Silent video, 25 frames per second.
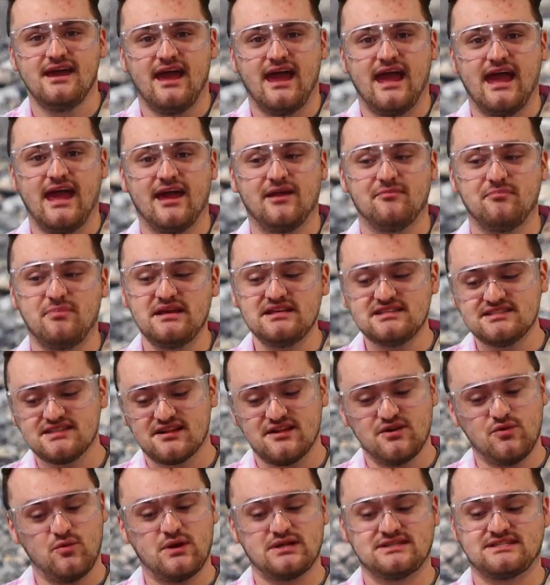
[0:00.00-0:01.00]
and
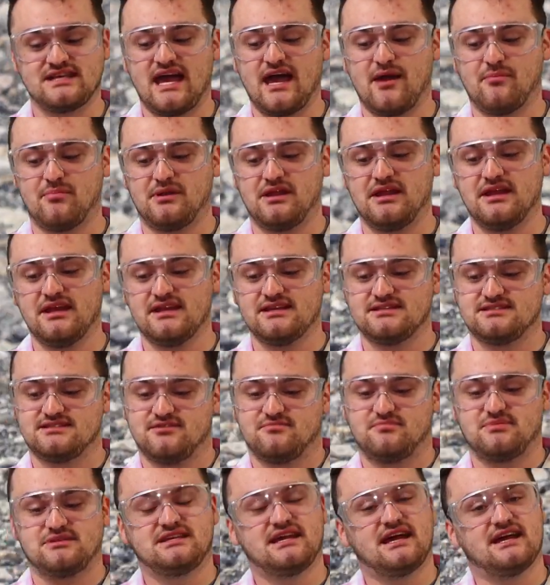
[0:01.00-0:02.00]
basically what's happening is
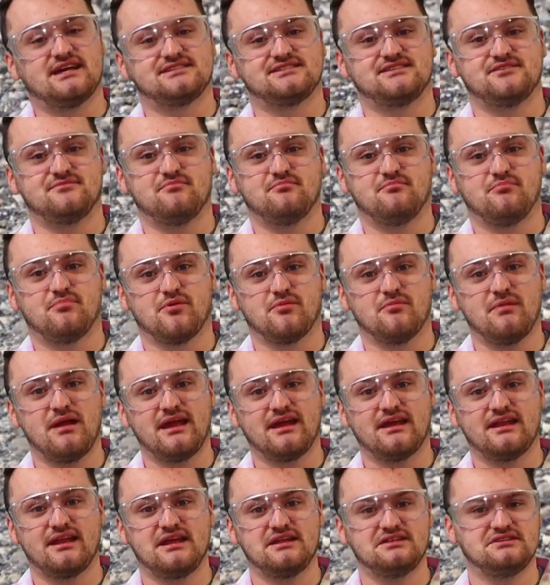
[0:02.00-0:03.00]
the potassium
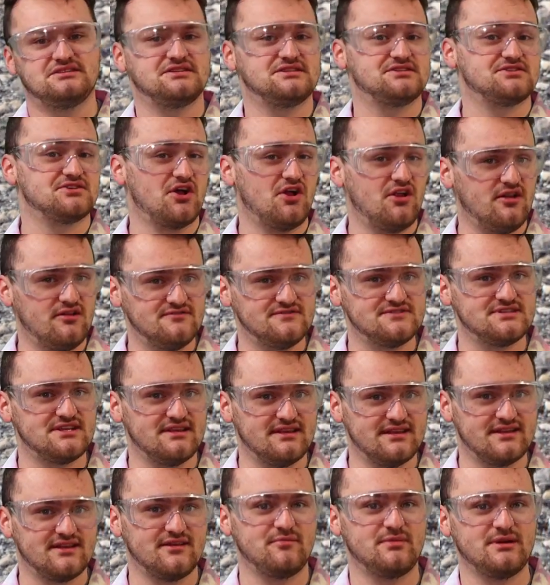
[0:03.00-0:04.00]
permanganate dissolves a
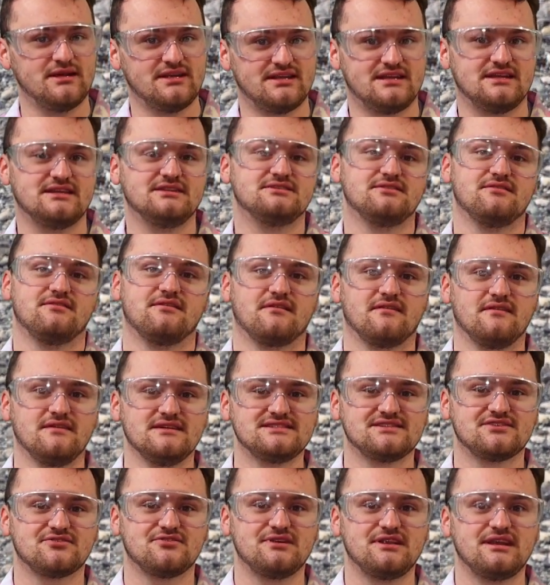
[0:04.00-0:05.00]
little bit into the
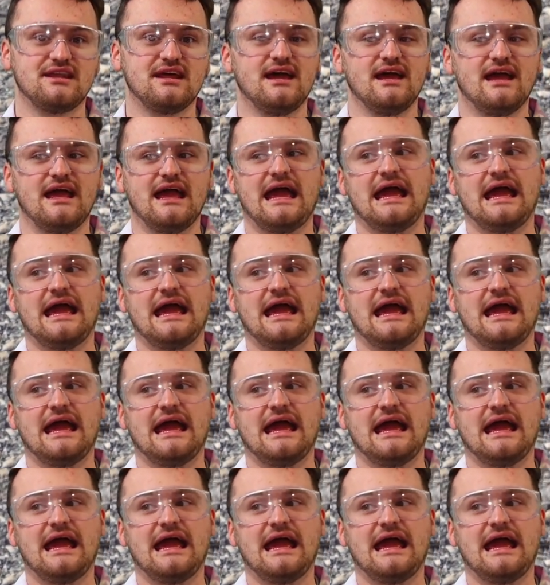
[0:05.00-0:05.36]
glycerin,